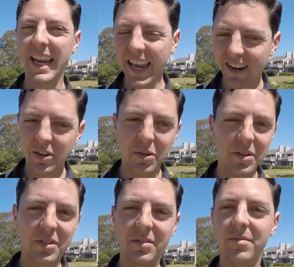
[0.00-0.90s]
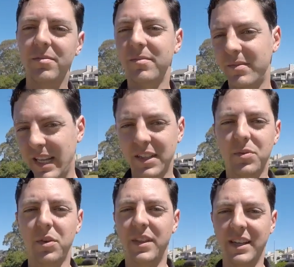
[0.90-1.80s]
Mechanical,
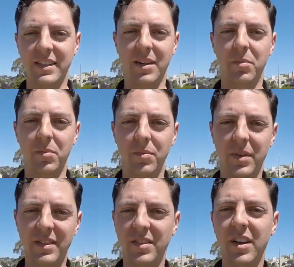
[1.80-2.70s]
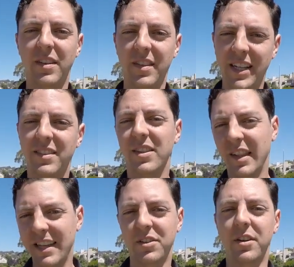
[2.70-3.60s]
that's where things get is not that's
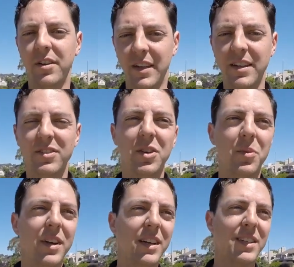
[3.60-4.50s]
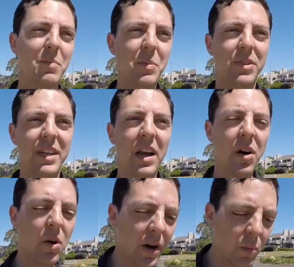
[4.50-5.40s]
lesser than. So some people say,
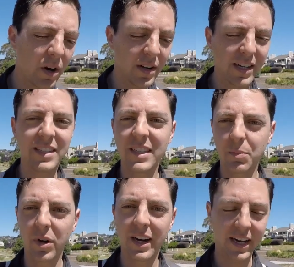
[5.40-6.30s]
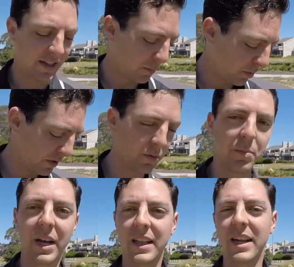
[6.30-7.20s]
"Oh, I want a disc brake," and they point to a
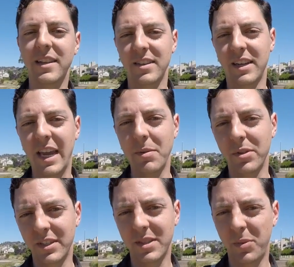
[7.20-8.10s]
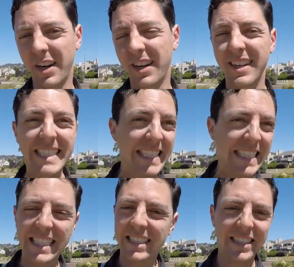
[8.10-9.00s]
bike that has a cable disc brake.
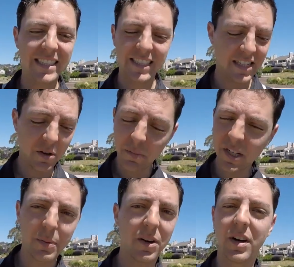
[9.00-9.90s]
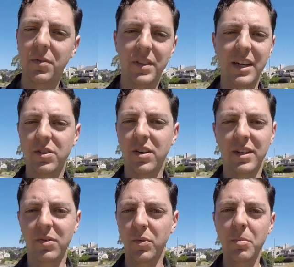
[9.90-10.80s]
It's like, oh, you're much better off with a
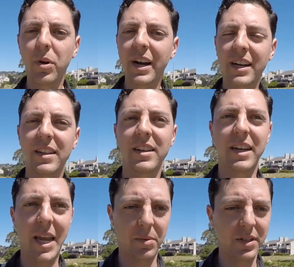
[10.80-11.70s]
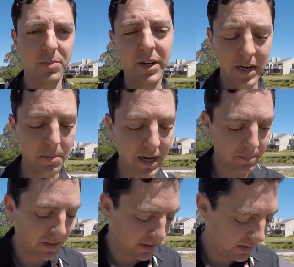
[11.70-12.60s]
hydraulic rim brake than a cable disc brake, in my
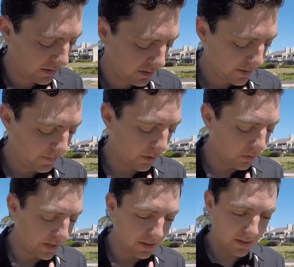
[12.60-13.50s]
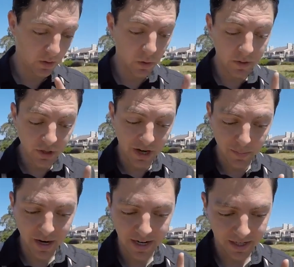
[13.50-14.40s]
opinion. Excellent, the I only, agree with the you. The only
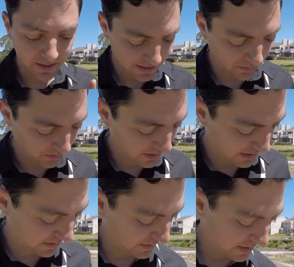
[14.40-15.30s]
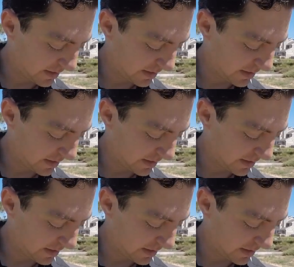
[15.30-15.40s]
drawback I will say is.